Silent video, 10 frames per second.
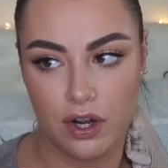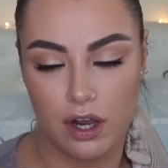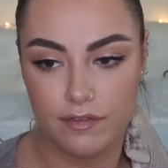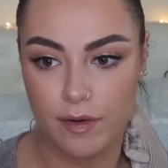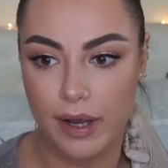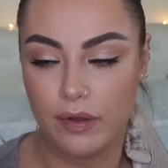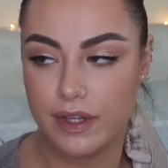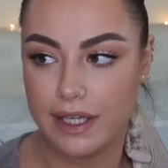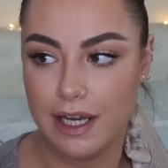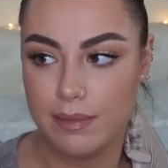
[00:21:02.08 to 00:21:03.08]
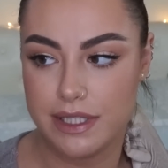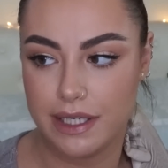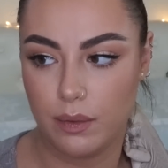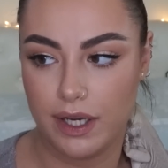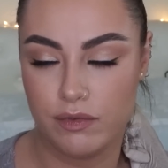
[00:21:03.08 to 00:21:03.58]
enough about the
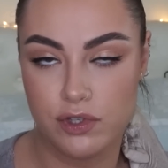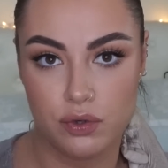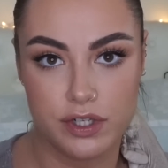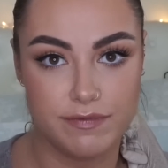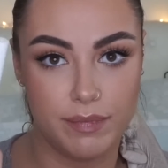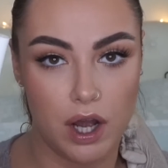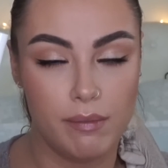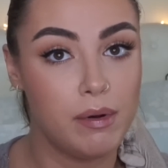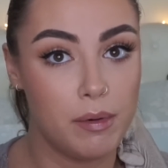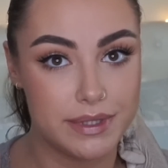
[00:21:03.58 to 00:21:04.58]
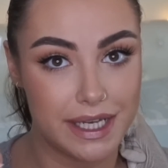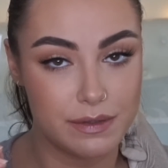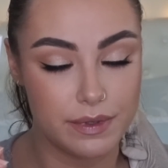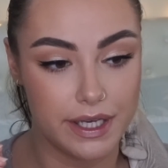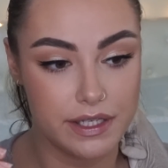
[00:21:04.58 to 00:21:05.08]
Lipstick Queen Restorative Balm. I'm
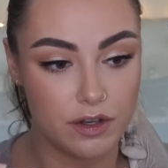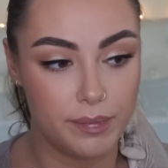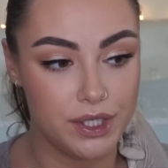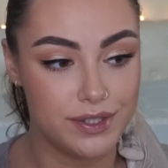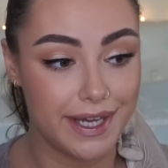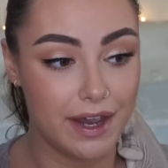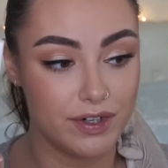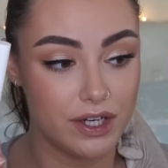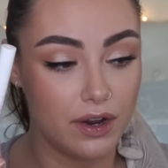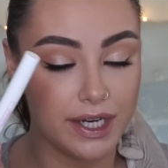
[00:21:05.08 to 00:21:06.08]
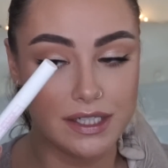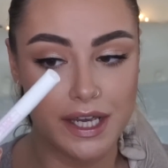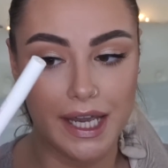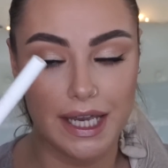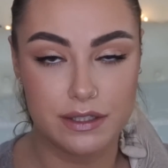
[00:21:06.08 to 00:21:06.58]
obsessed with this. I've been using it every night.
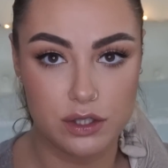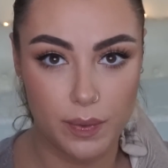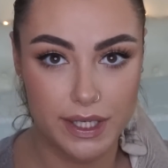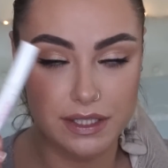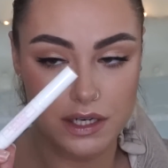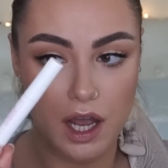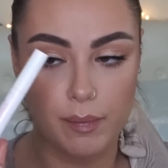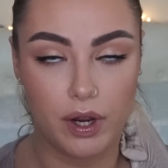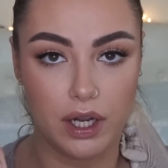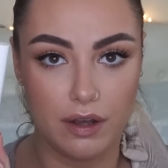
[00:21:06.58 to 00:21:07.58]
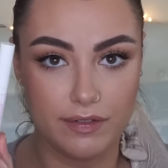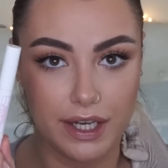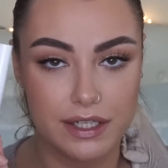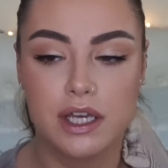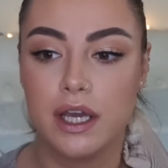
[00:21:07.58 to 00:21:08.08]
It's a twist up. I love
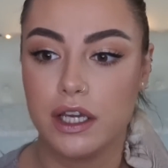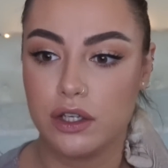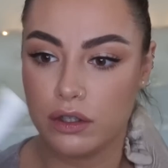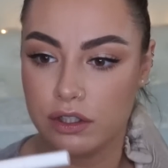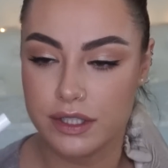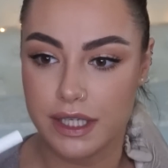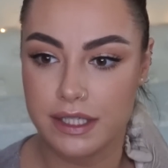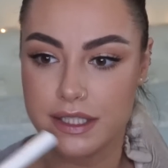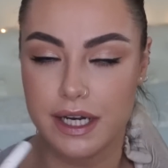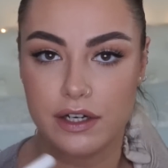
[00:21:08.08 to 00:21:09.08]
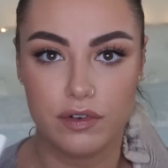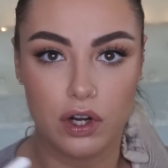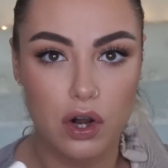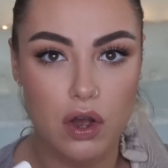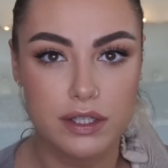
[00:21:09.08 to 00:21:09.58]
it. You can use it instead of
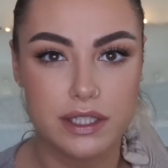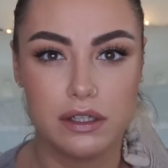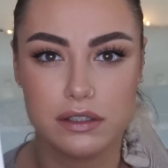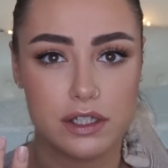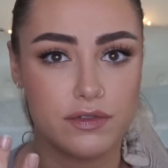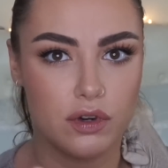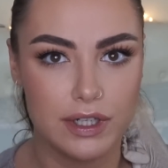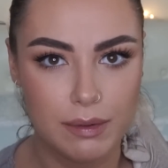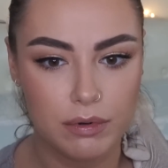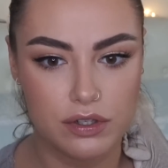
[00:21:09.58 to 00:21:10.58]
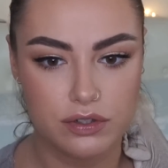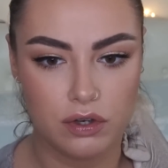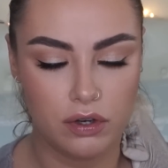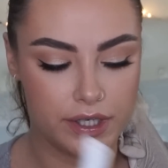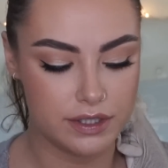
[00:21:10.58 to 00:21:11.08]
gloss. It looks like you've got lip gloss
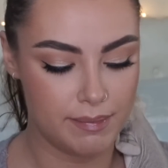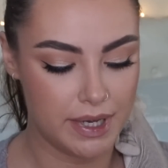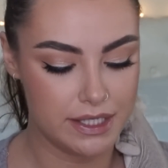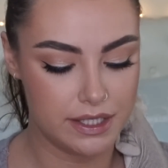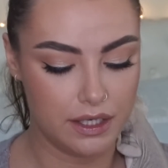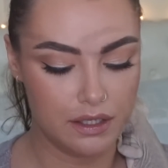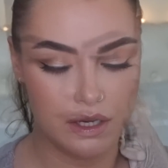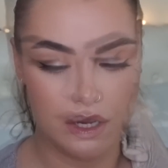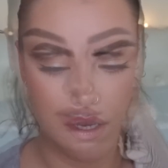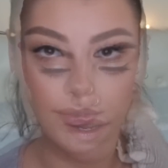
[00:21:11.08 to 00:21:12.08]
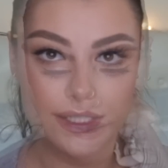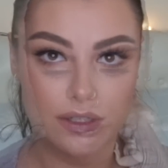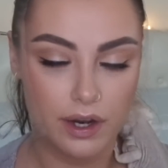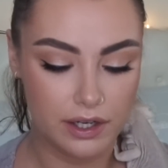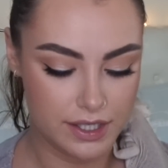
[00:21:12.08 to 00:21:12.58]
on. It's amazing. These
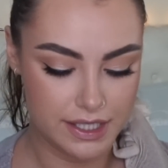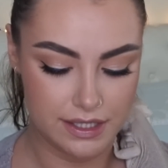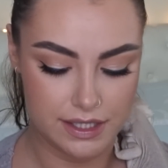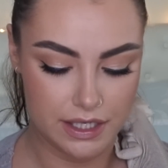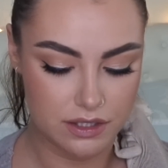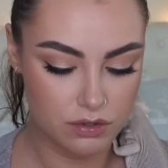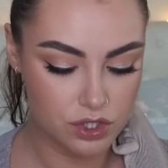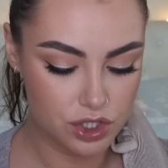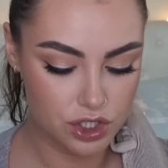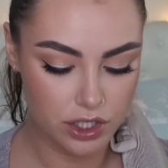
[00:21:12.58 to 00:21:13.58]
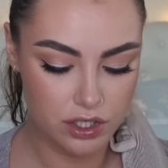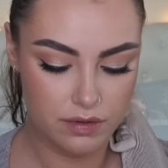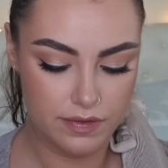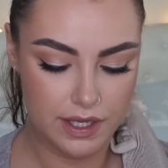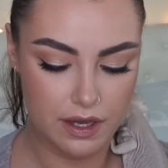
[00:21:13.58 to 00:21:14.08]
highlighting sticks, I'll just show
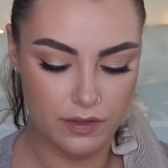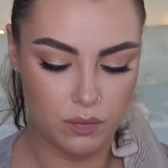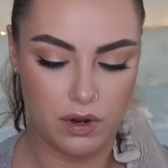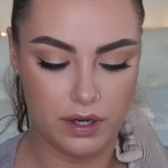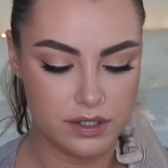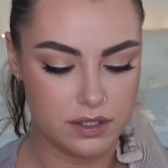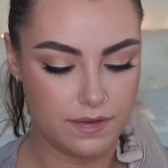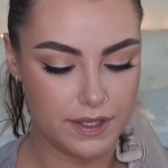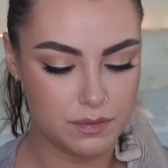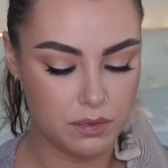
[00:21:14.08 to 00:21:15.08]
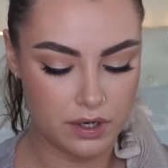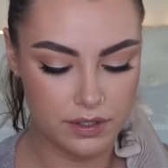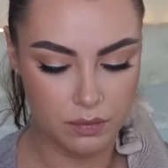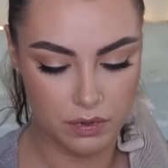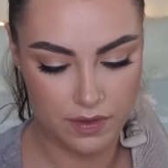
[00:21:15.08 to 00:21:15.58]
you the other one. So this
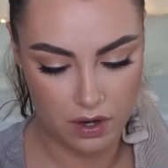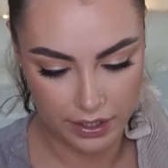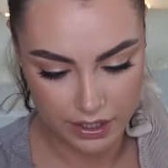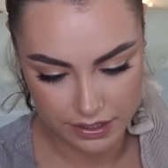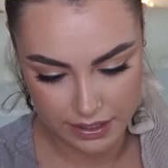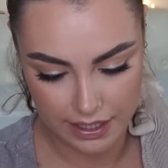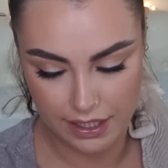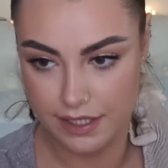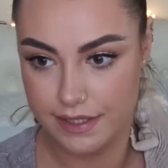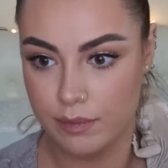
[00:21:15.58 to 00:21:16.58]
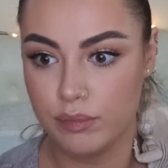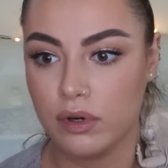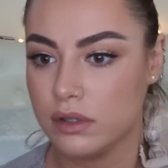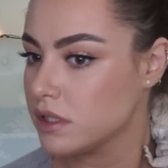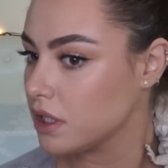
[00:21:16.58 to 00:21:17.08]
one, the one that I use today, is the
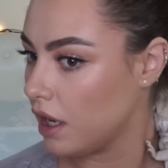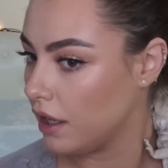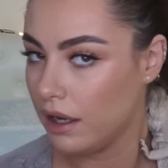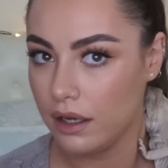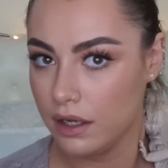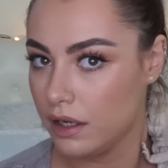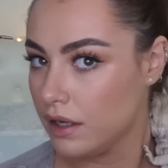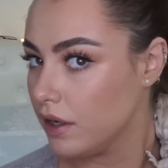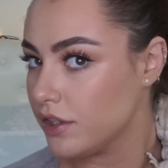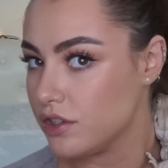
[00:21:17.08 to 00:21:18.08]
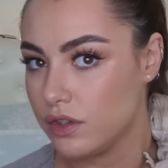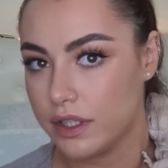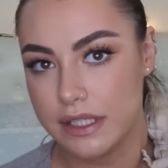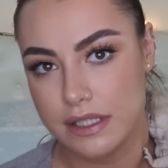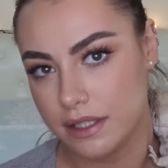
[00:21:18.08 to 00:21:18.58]
bronze colour. As you
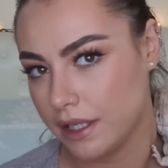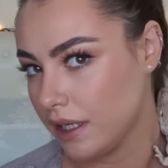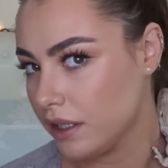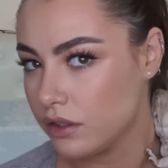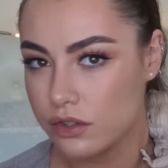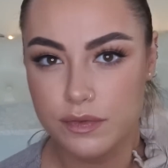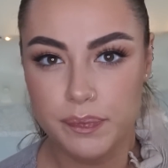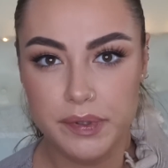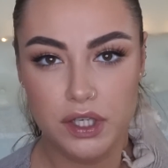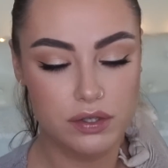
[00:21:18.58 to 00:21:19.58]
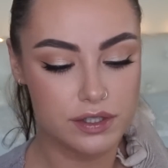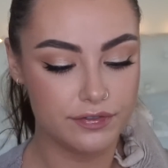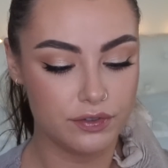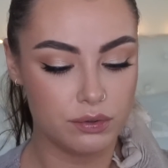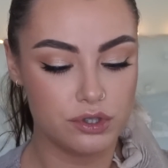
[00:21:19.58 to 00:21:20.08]
can see, just
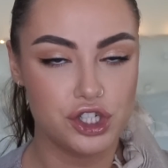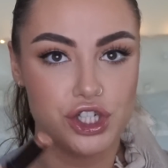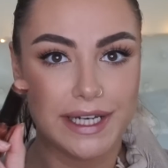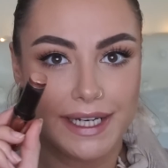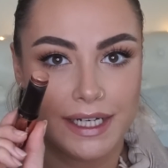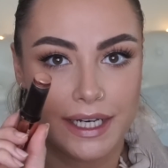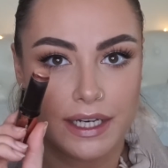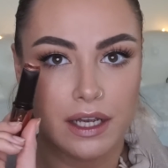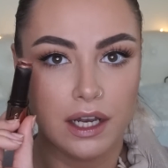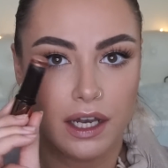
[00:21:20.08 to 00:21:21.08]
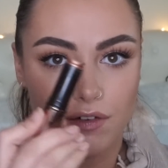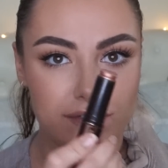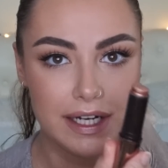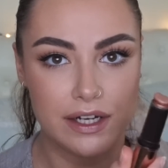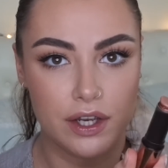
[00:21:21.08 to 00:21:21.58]
beautiful, sheeny
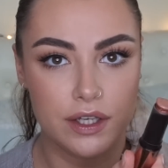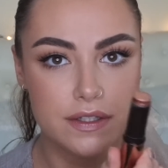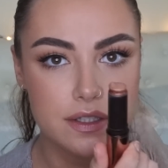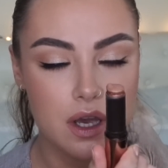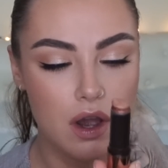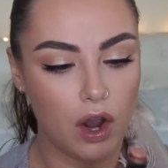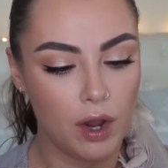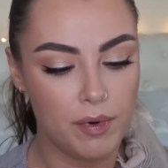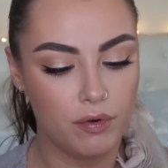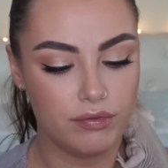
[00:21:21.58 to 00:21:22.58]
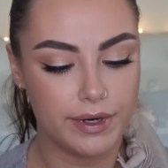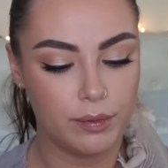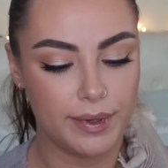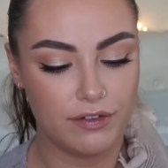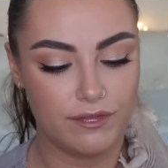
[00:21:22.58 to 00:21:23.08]
loveliness. I'm a
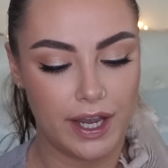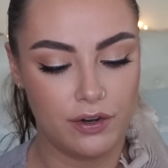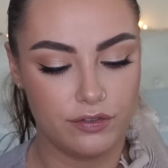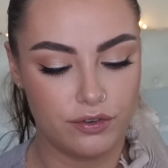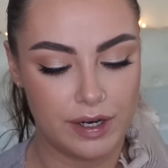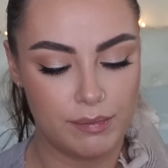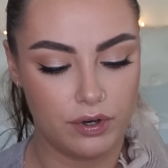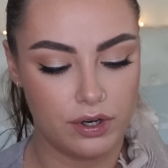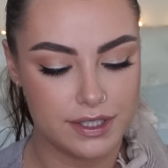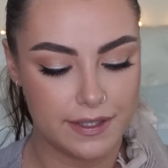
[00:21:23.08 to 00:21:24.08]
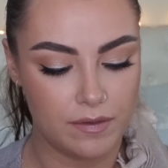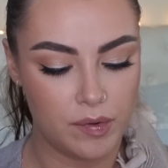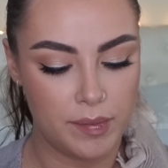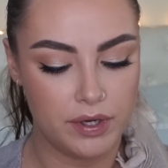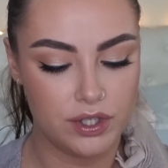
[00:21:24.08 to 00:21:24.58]
real big fan of cream products at the
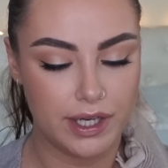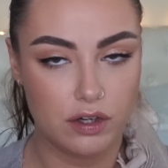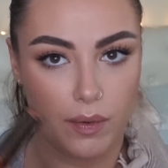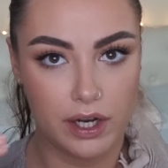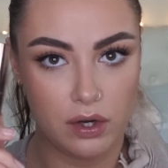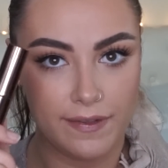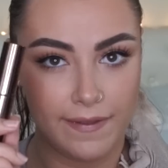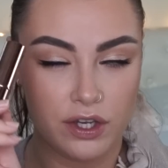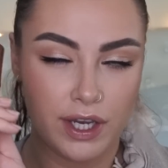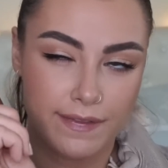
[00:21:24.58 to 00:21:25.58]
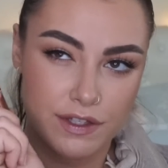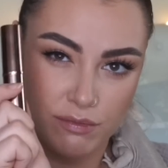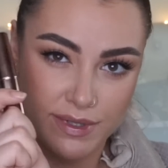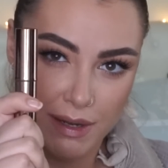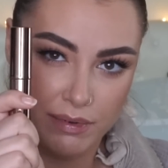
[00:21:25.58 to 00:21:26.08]
moment. You get quite a lot in there. You can get this
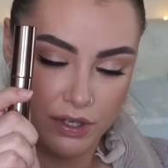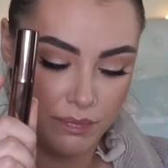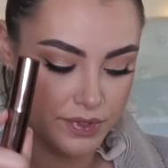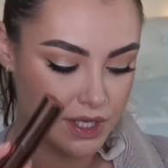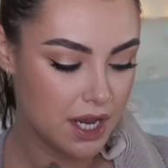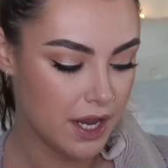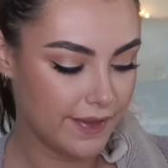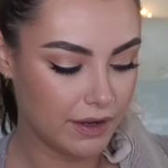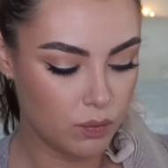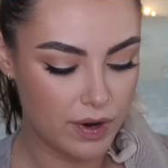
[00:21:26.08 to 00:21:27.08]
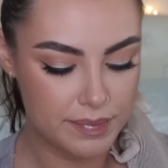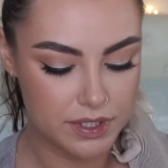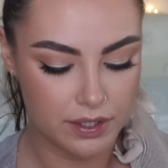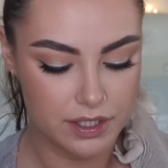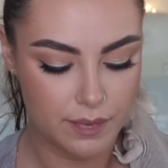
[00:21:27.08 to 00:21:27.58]
from Debenhams. They have a
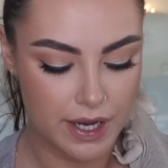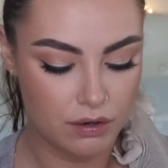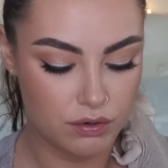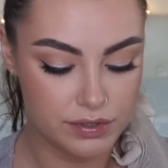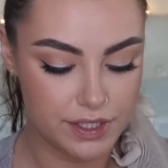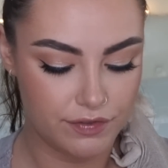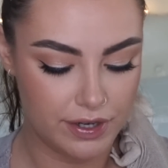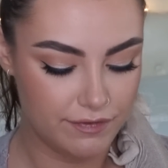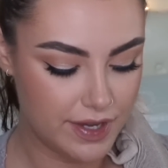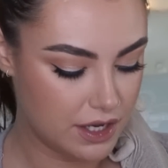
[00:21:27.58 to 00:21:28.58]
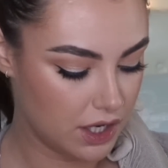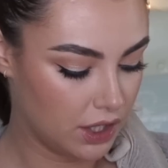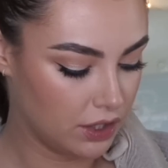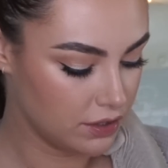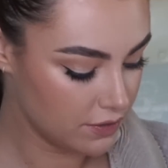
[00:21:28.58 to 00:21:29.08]
website as well, cruelty-free and
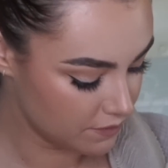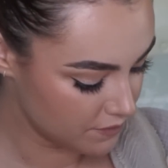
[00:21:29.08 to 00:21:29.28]
vegan.